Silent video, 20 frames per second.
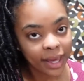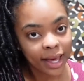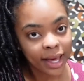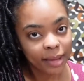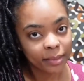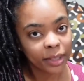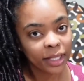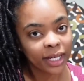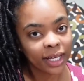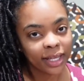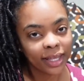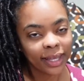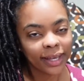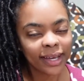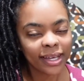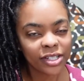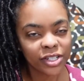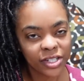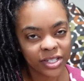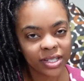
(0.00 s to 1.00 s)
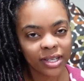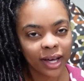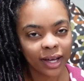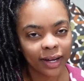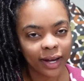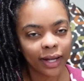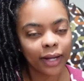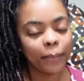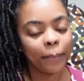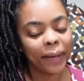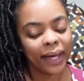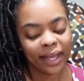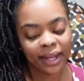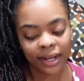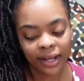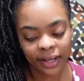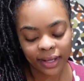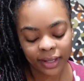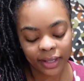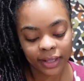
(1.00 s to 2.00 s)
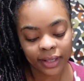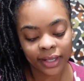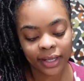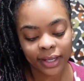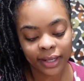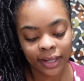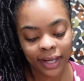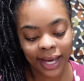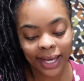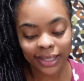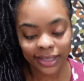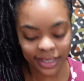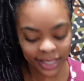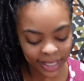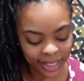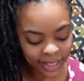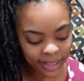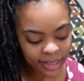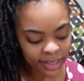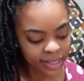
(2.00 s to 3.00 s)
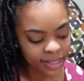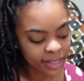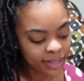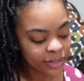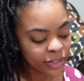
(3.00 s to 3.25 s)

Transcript: I'm looking like I just got out of bed. I didn't